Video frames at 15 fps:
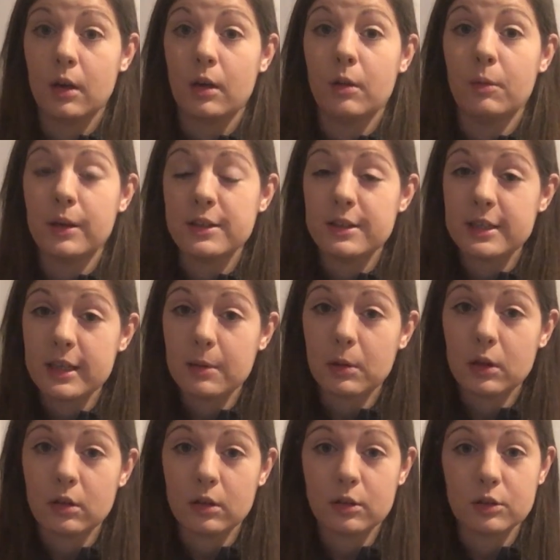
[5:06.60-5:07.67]
when you see a
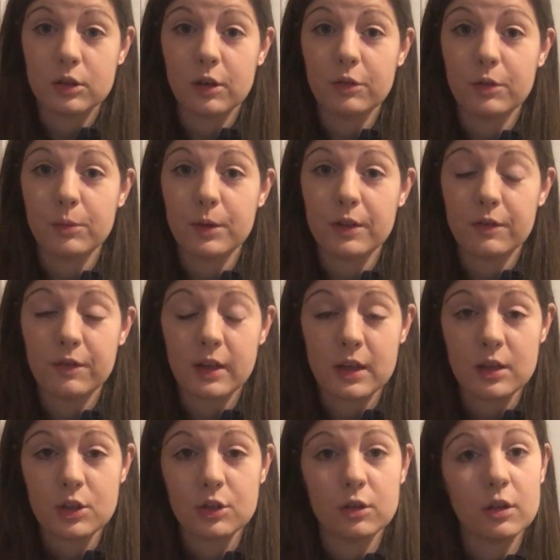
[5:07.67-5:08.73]
bottlenose dolphin with a
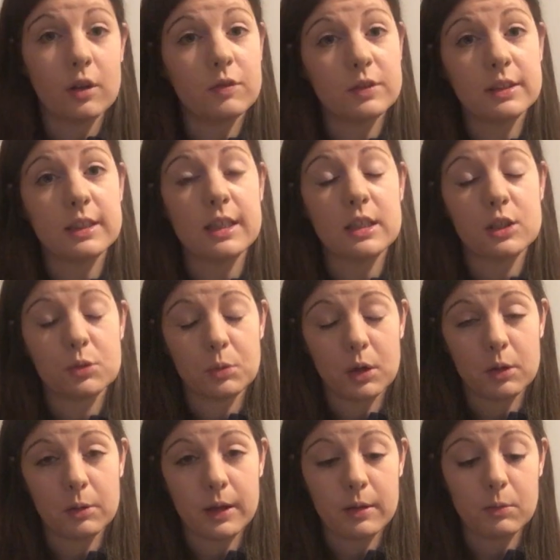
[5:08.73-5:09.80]
fish, you'll often see it
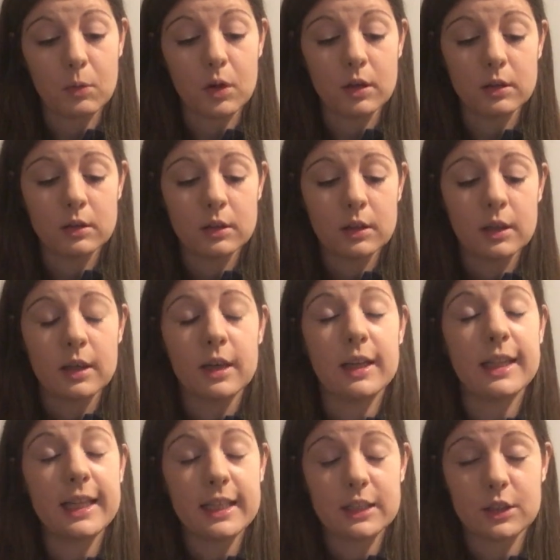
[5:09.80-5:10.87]
swallow it in one,
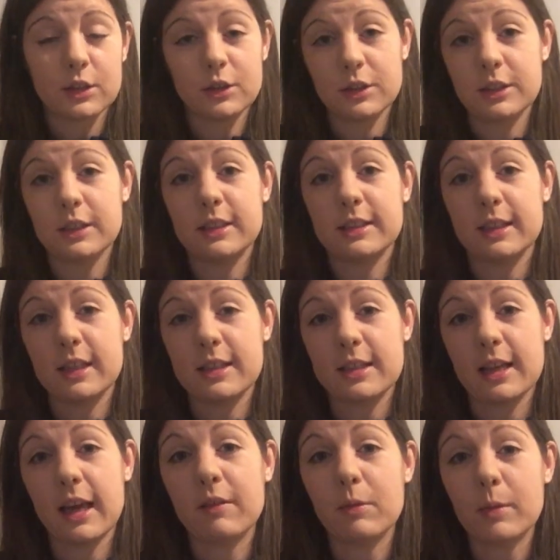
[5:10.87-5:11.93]
unless of course it decides to
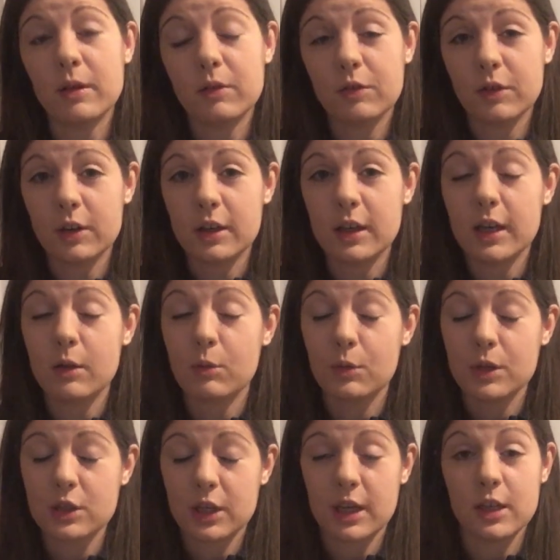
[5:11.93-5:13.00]
have a bit of fun, in
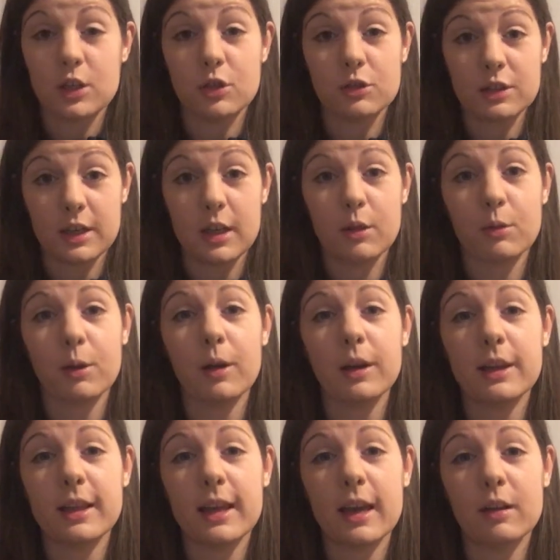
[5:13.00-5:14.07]
which case you'll see it throw it
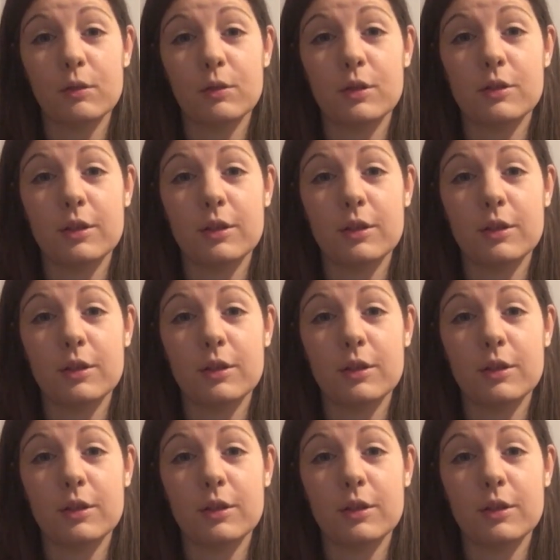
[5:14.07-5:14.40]
in the air a few